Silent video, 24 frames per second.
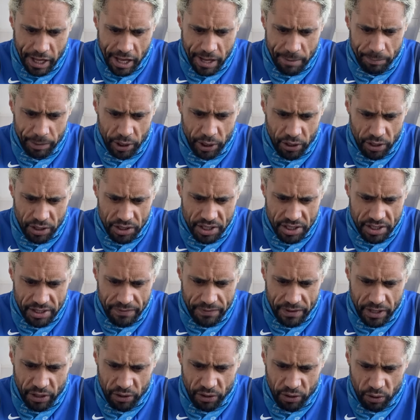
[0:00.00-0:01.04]
Be conscious of
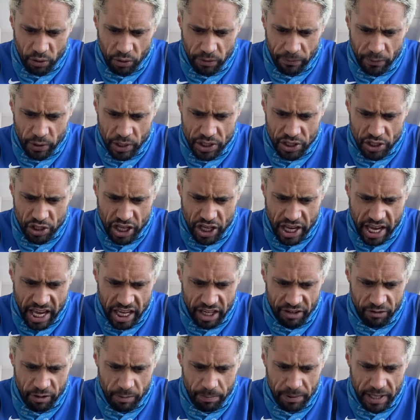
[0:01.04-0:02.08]
the critical voice in your head
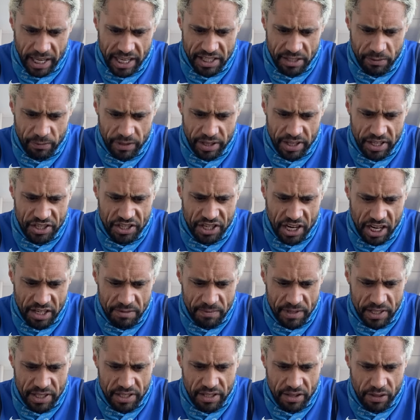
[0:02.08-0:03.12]
and replace it with the
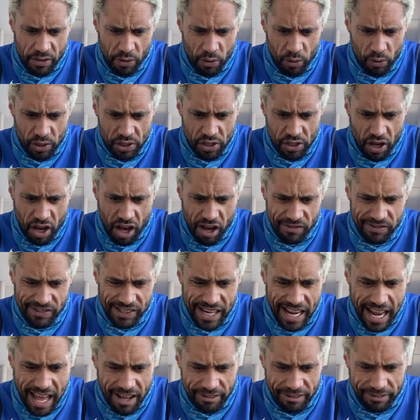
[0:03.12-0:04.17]
judgments and thoughts of
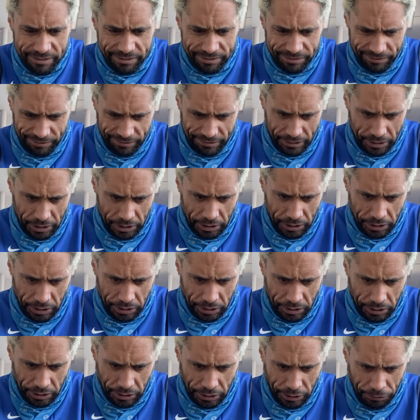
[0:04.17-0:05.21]
love.
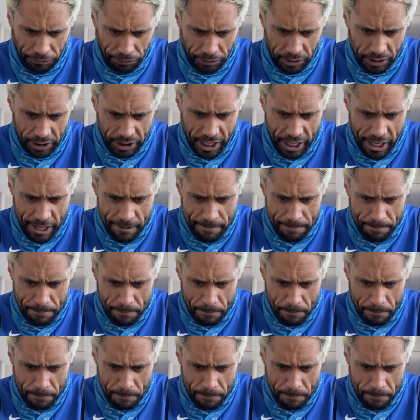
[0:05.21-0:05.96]
Okay?